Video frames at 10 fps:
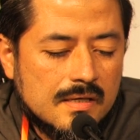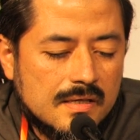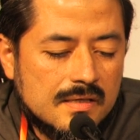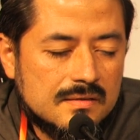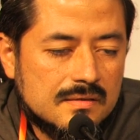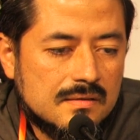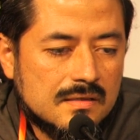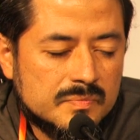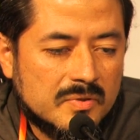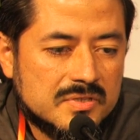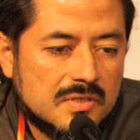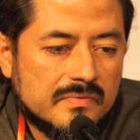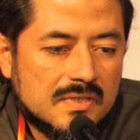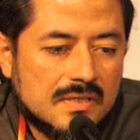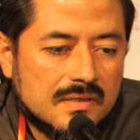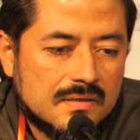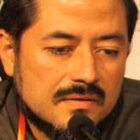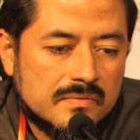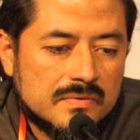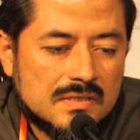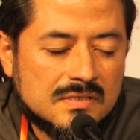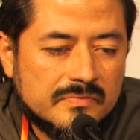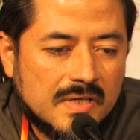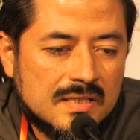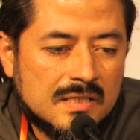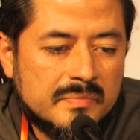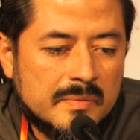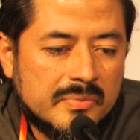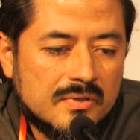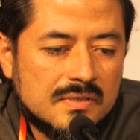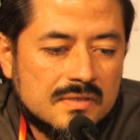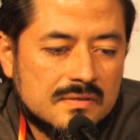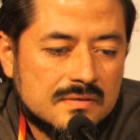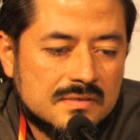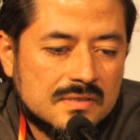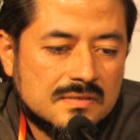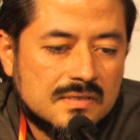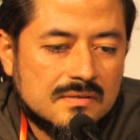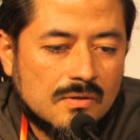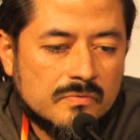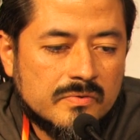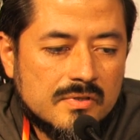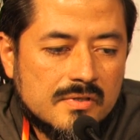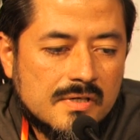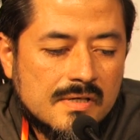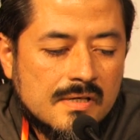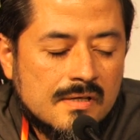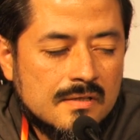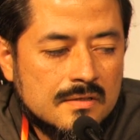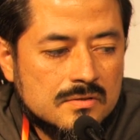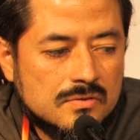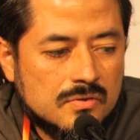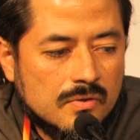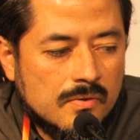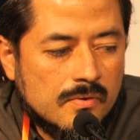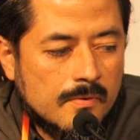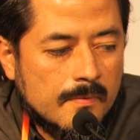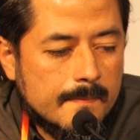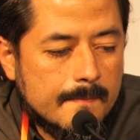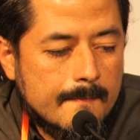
and the expulsion of the Sephardi people in 1604. So.